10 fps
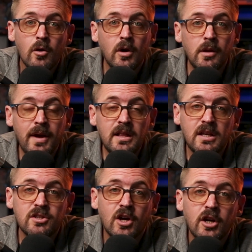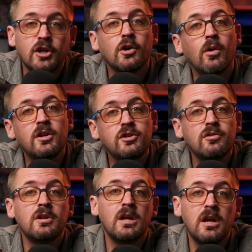Well, the main things are you're going
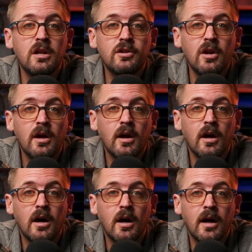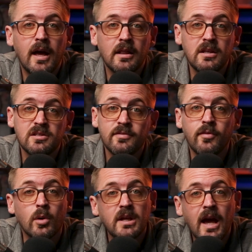to need at least
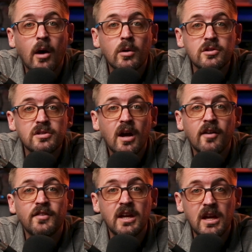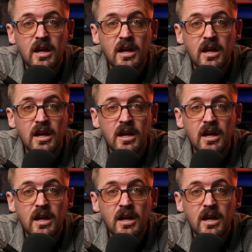40 hours of